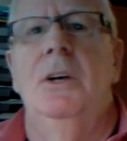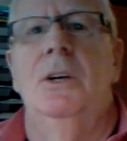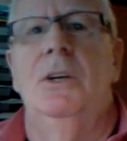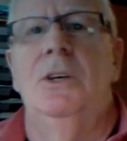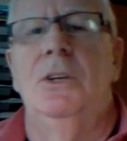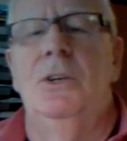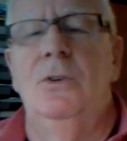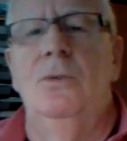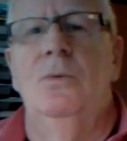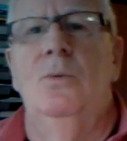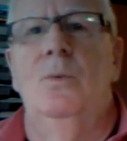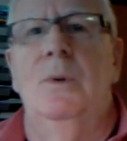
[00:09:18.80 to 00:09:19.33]

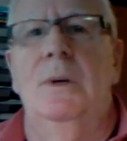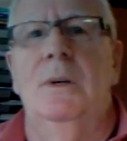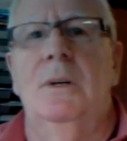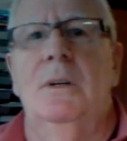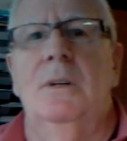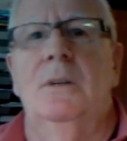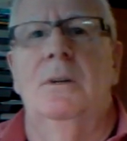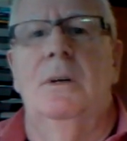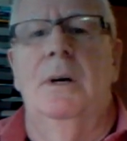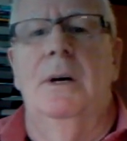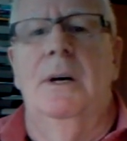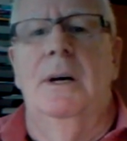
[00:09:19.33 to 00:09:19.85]
you
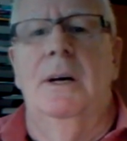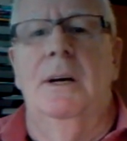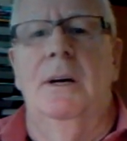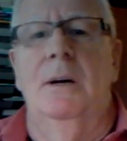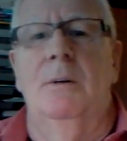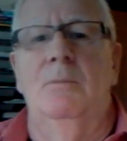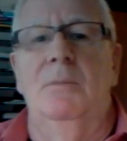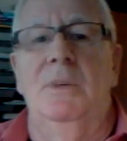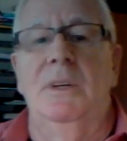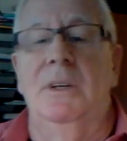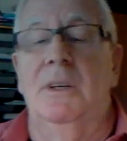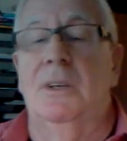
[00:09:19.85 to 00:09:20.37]
will
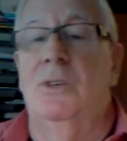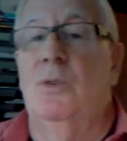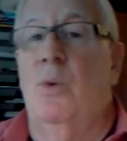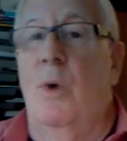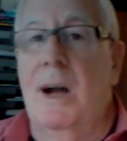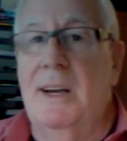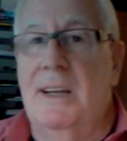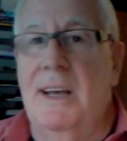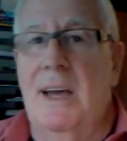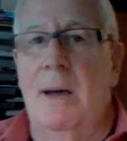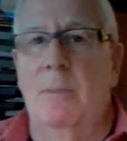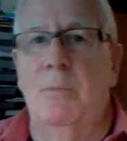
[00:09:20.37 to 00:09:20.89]
be
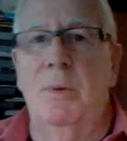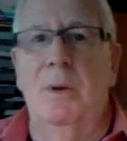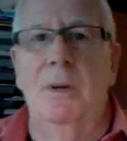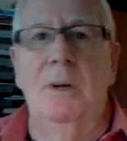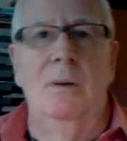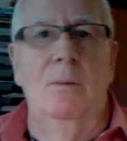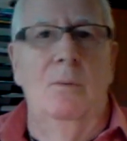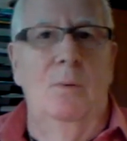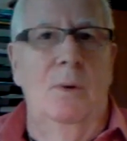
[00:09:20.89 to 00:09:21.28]
quite happy